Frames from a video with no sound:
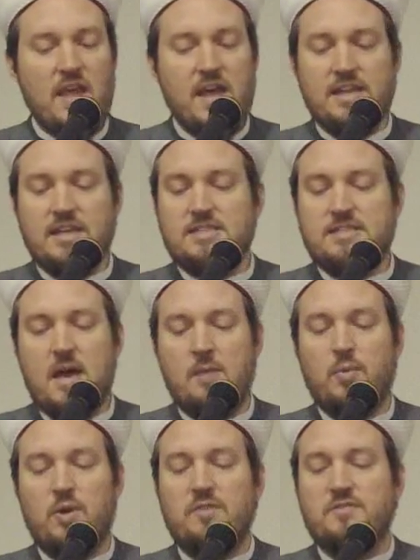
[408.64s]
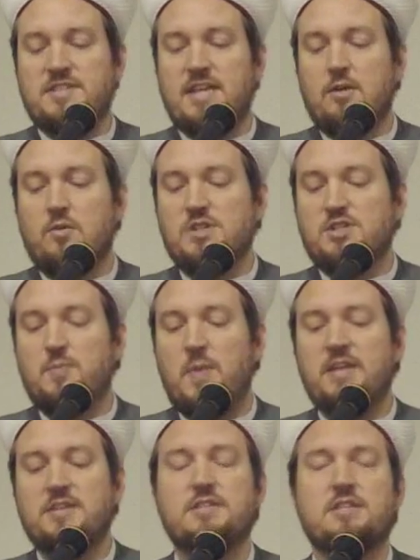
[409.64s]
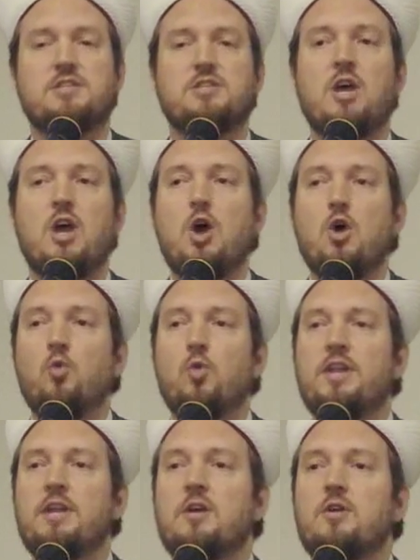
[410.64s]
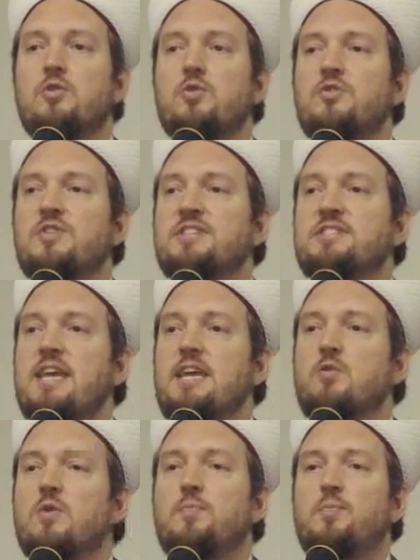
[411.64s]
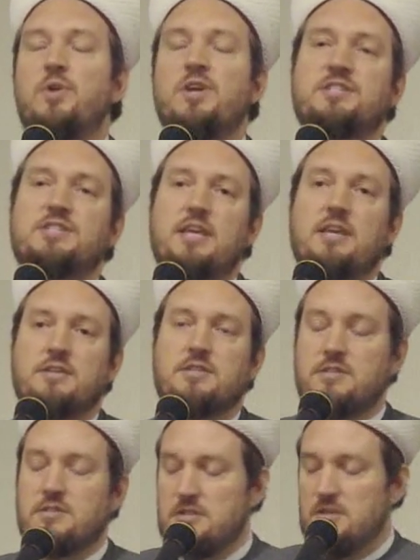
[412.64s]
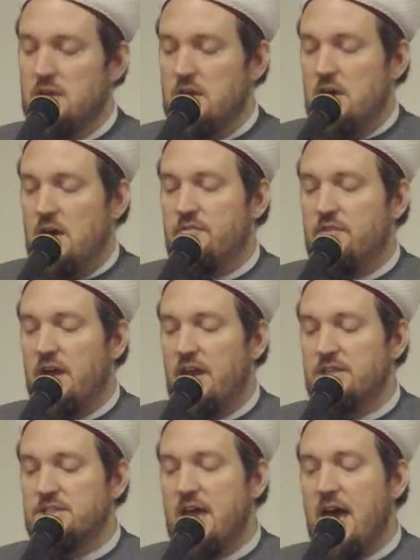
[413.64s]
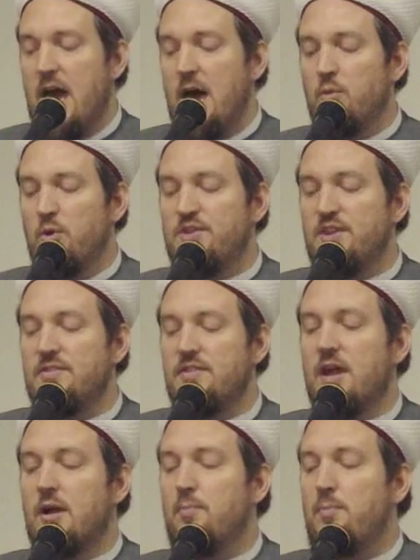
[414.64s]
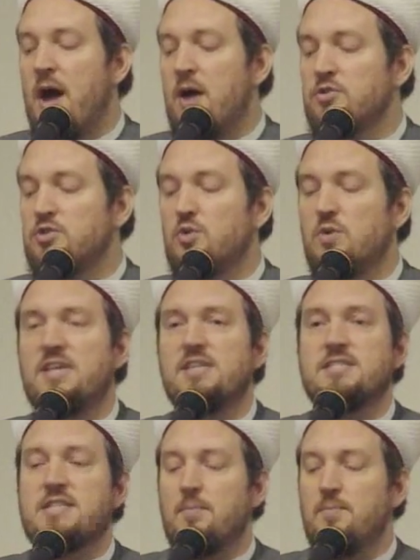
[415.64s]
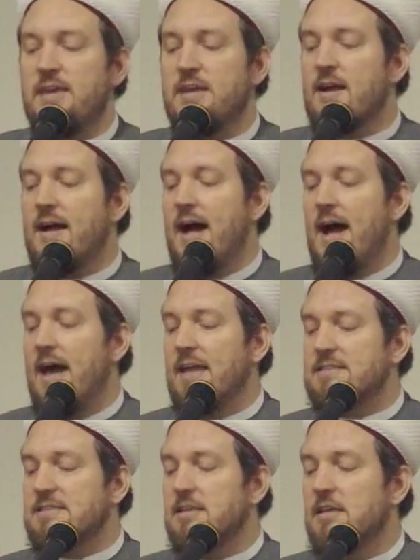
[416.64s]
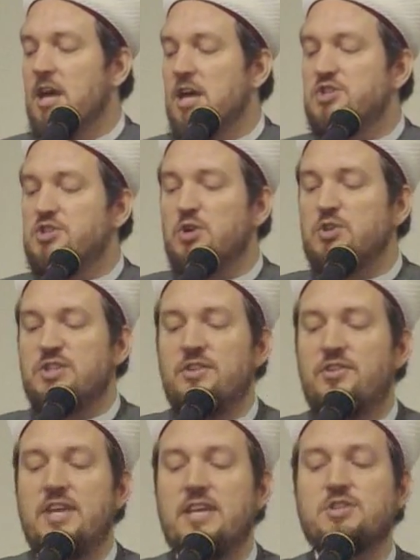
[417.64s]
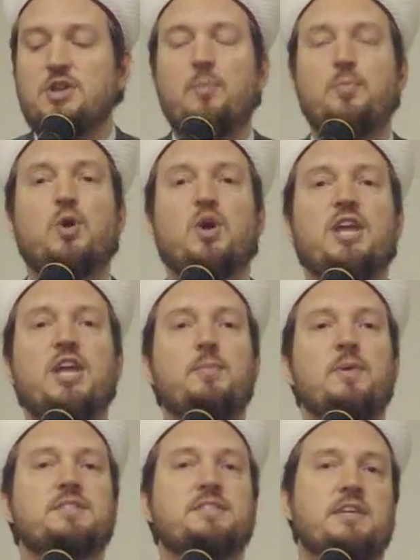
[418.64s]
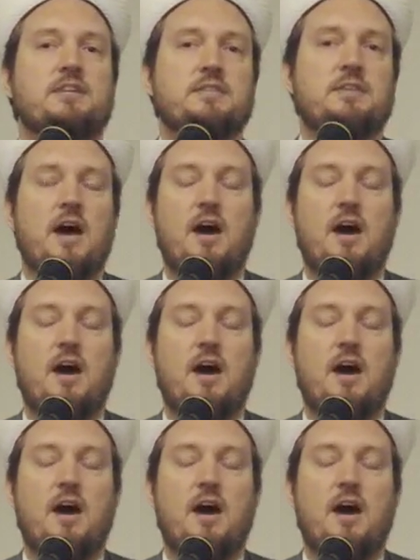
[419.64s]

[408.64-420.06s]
An example of sacred spaces would include the sacred precincts of the hijab. Within their boundaries, the miqat, certain things are prohibited,